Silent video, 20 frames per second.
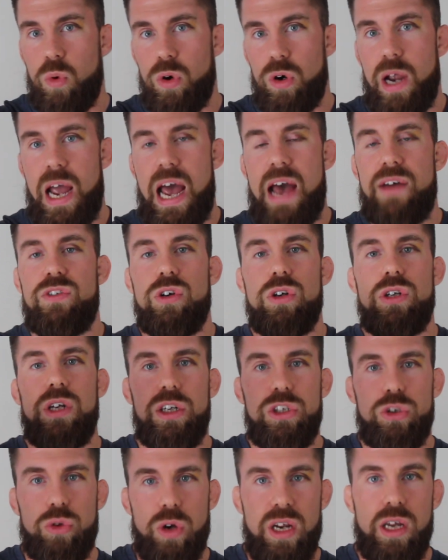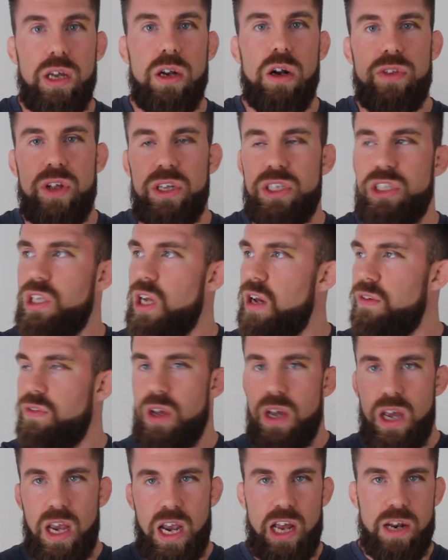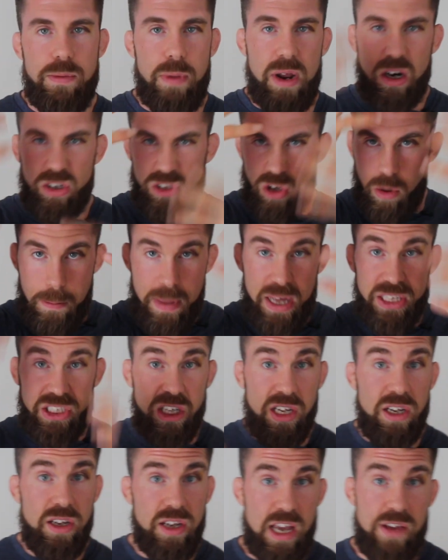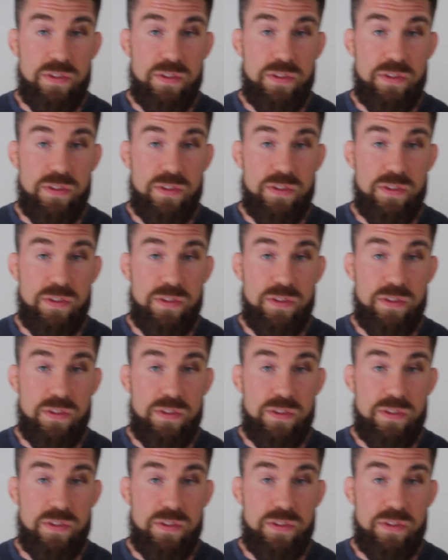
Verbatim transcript: We're after done training and all that stuff, and my hair's all messy.